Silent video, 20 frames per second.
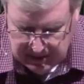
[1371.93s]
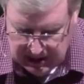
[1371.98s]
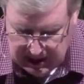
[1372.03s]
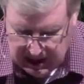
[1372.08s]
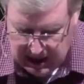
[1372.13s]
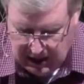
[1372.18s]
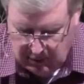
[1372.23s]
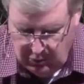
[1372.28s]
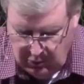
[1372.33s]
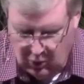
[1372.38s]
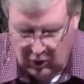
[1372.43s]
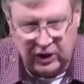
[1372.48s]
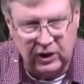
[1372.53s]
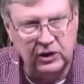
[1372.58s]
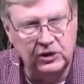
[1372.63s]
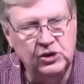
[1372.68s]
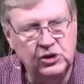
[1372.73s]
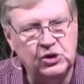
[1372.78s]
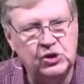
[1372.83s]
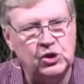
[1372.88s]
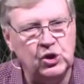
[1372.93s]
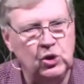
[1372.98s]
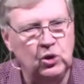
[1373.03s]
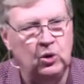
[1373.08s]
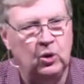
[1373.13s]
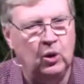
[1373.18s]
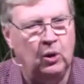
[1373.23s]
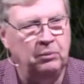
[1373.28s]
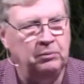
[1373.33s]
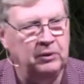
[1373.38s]
and were
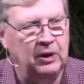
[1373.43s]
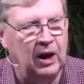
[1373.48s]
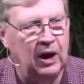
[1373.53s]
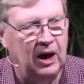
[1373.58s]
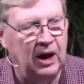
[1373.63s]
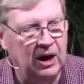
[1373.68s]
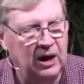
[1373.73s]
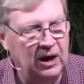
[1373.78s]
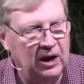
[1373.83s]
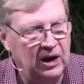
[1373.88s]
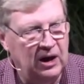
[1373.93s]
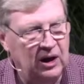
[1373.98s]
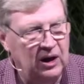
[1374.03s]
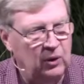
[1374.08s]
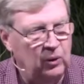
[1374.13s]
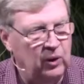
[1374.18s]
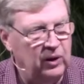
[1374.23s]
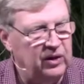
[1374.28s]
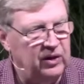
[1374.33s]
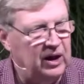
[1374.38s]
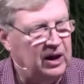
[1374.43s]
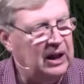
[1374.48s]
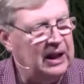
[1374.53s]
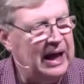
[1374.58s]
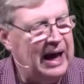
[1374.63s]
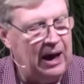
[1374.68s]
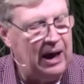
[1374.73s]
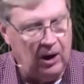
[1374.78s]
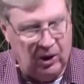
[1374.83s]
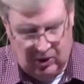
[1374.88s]
consumed uh, with a
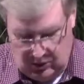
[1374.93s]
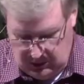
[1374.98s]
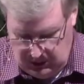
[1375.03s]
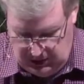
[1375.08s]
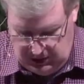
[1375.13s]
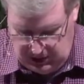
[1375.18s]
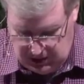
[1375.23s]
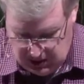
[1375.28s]
cloud